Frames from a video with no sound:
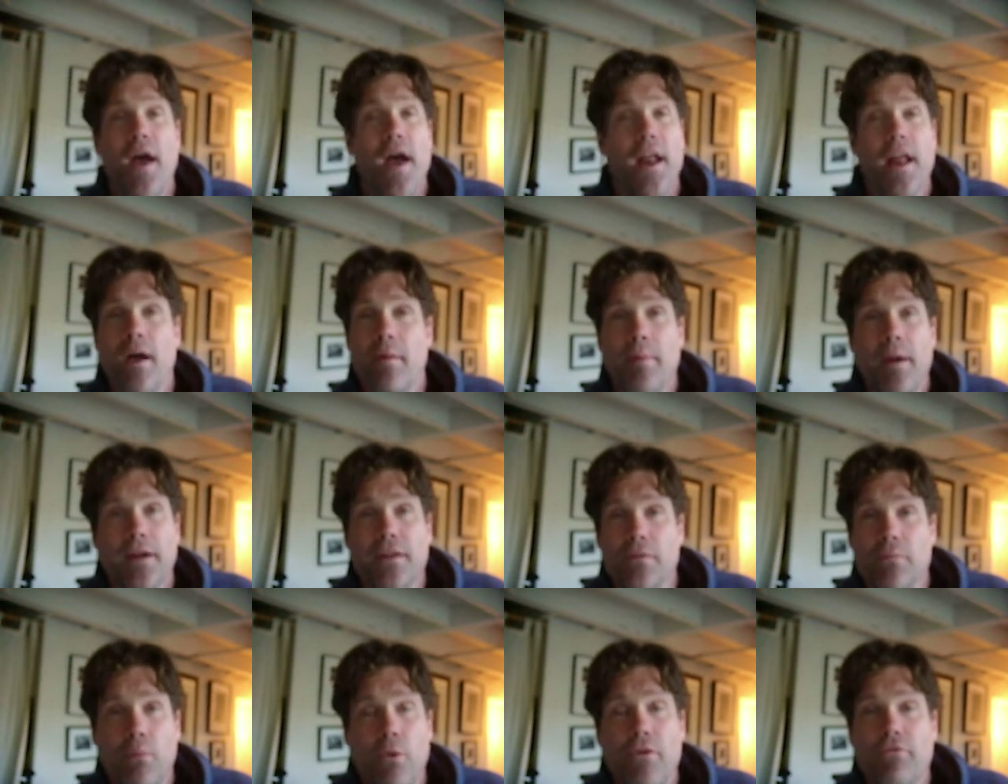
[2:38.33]
Anyhow, back
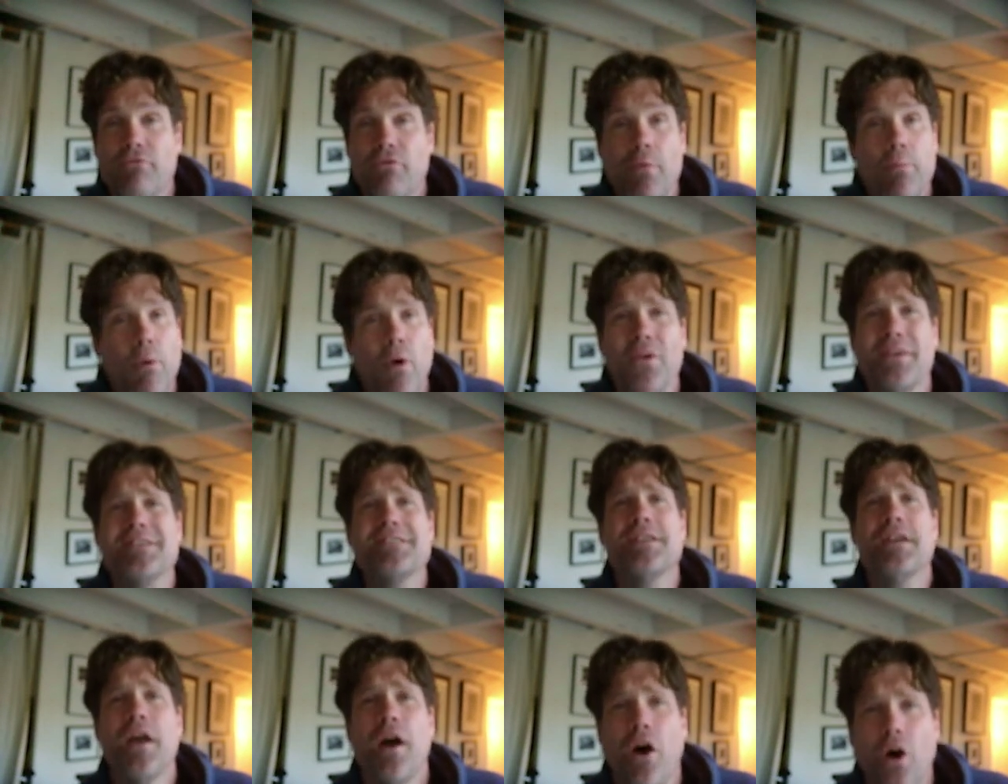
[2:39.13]
to the point, football is
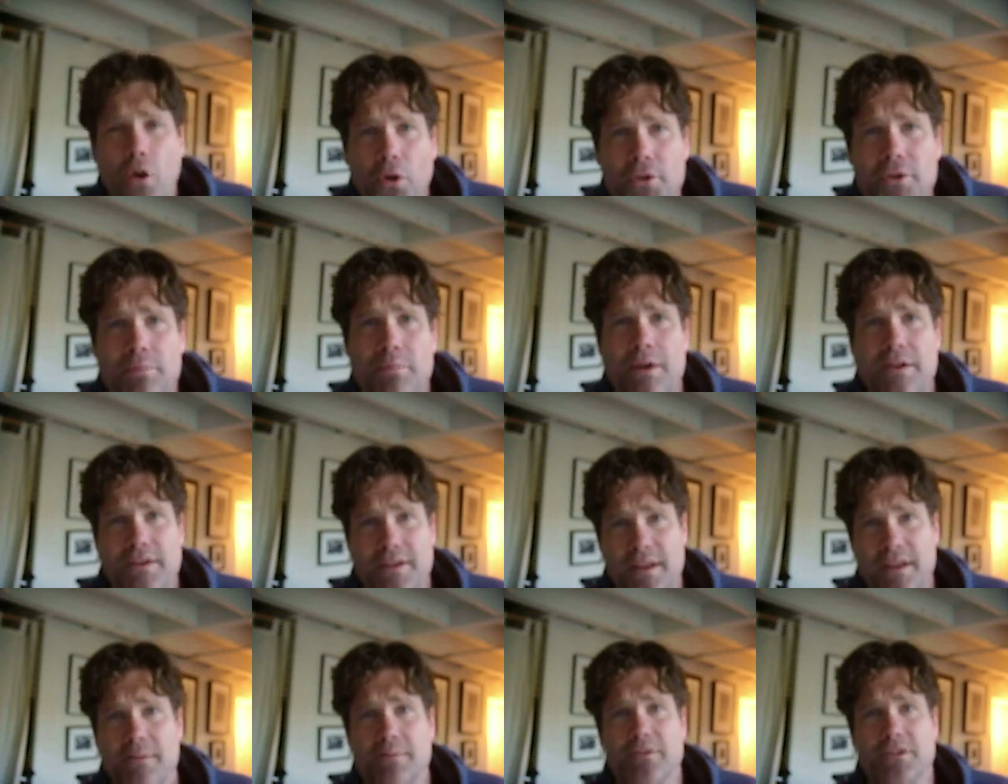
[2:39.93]
the ultimate
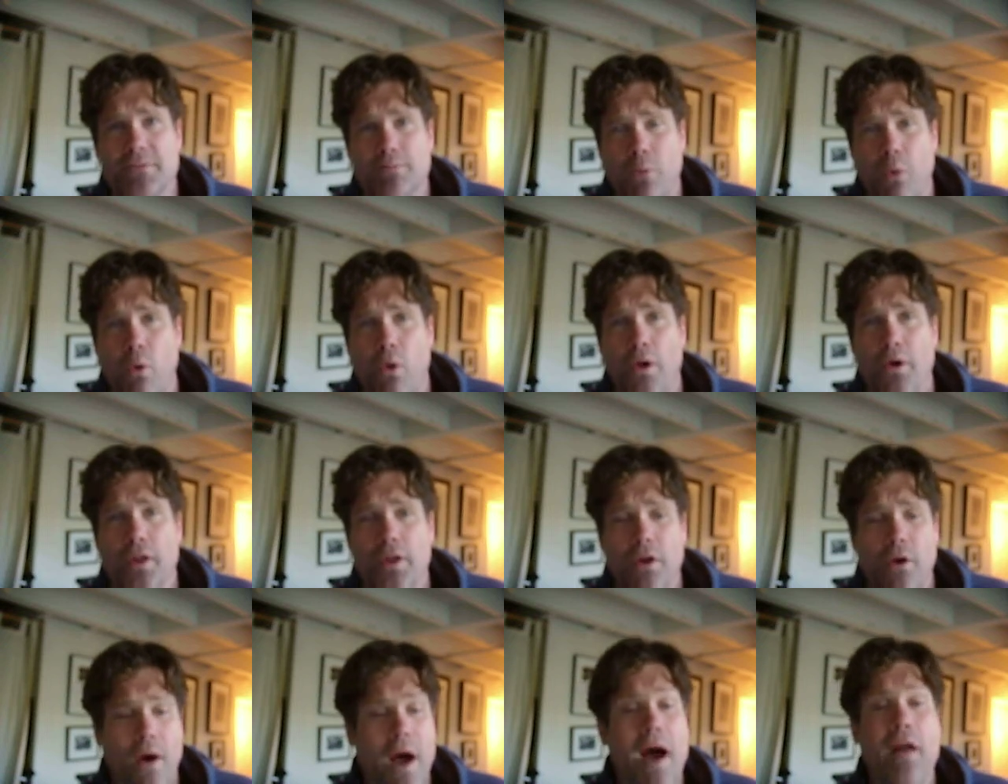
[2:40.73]
team sport.
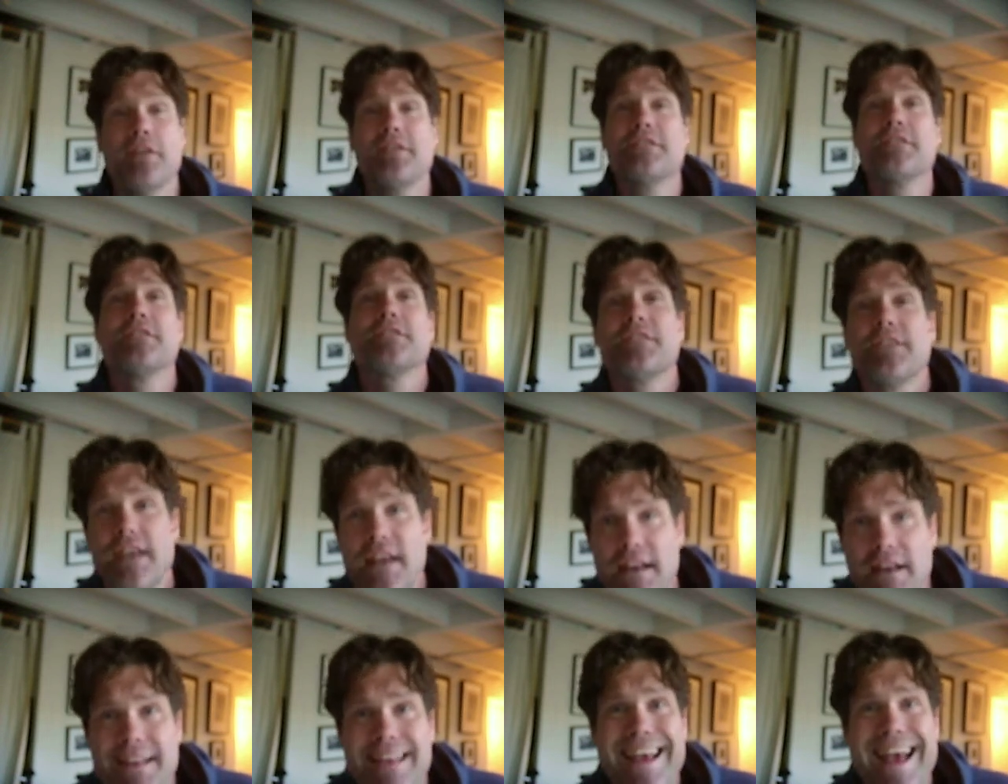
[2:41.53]
You know, how does this
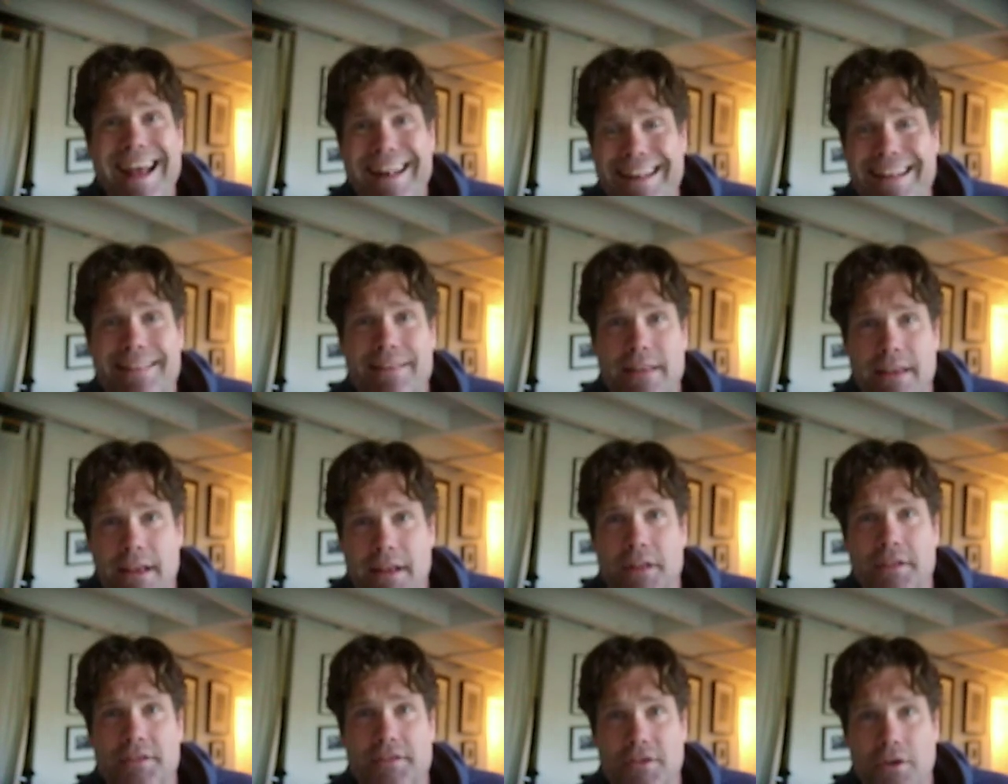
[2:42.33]
kid get in the
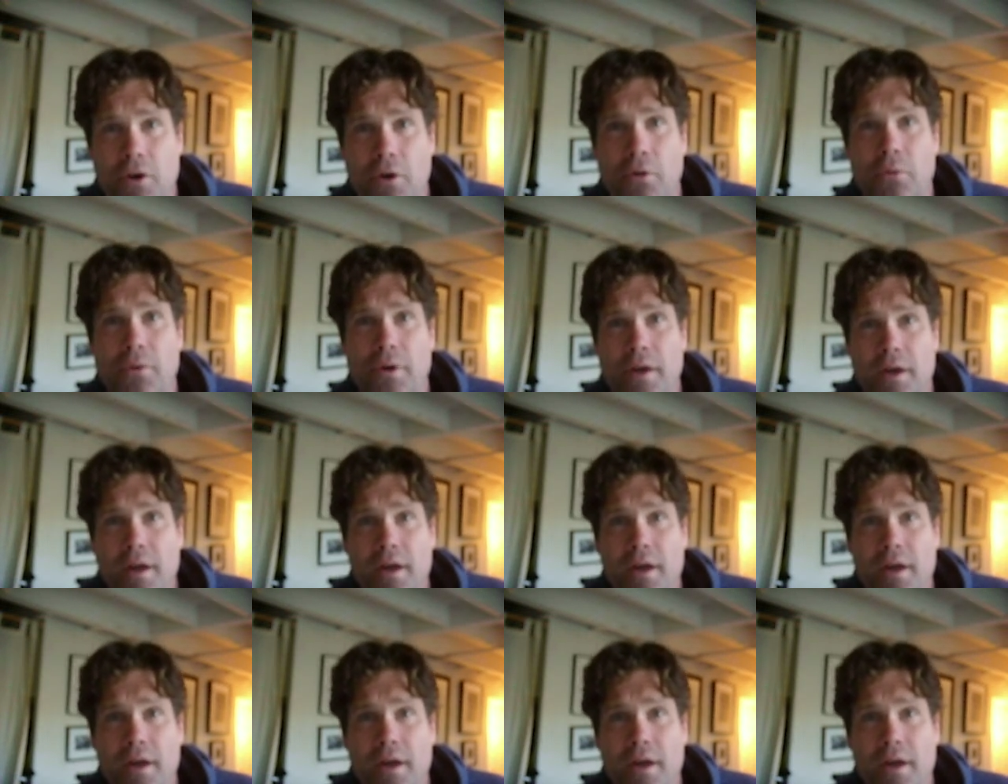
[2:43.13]
end zone?